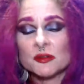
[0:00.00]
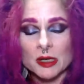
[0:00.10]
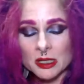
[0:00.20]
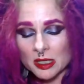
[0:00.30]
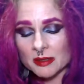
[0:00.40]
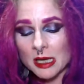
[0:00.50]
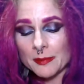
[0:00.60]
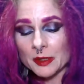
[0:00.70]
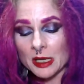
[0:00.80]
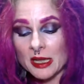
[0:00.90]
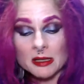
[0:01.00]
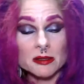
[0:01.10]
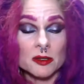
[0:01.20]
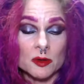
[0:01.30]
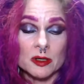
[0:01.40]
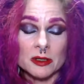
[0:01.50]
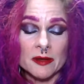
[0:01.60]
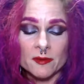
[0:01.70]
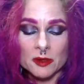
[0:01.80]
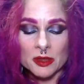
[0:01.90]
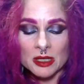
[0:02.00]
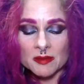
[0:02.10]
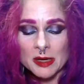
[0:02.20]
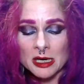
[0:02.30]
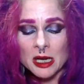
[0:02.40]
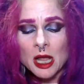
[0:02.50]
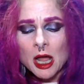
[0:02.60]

great things happened. I can't say enough good things about it.